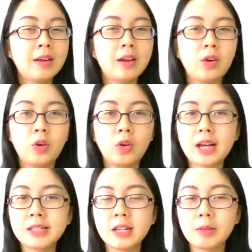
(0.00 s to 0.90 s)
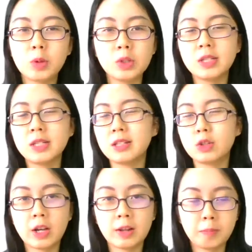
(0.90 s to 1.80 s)
or ask them questions in the
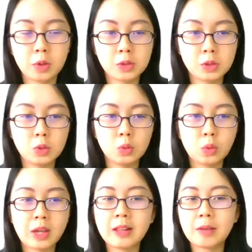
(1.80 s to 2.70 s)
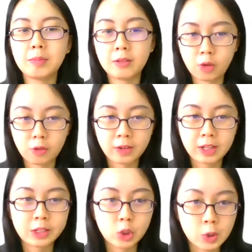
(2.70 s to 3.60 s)
chat box to get them involved
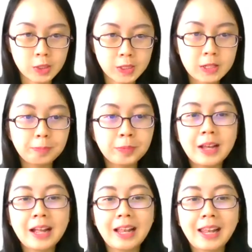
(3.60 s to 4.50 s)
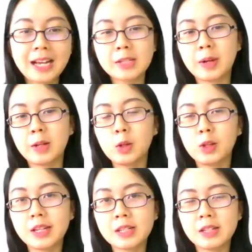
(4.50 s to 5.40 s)
and interested. Last but not
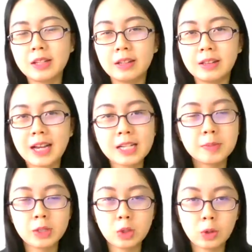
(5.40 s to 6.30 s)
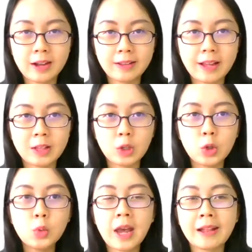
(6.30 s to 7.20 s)
least, the last persona that
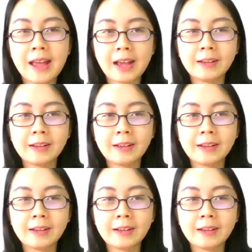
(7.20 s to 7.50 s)
you can act